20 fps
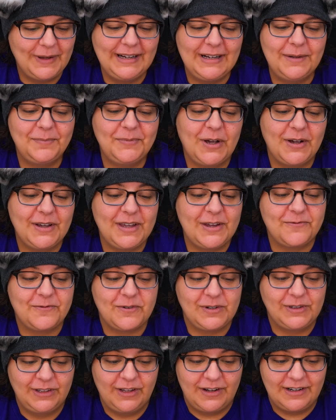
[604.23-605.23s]
ended up talking
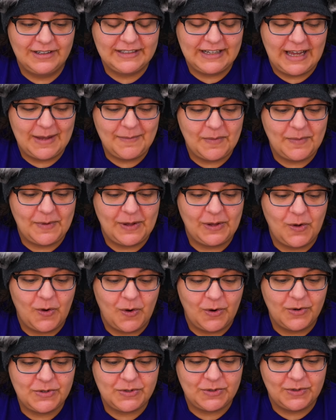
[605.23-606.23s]
for a long time about
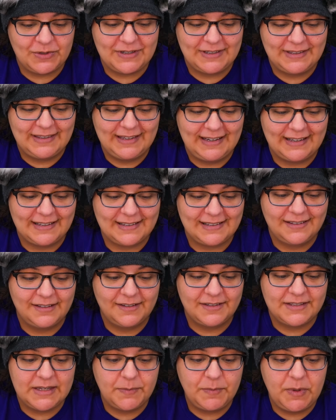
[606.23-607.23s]
all sorts of things
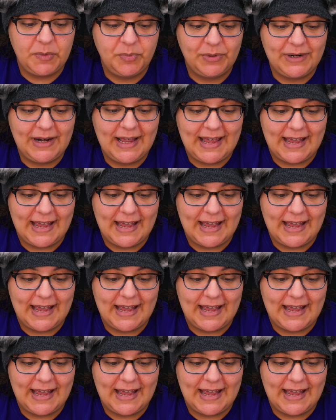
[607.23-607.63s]
until someone put a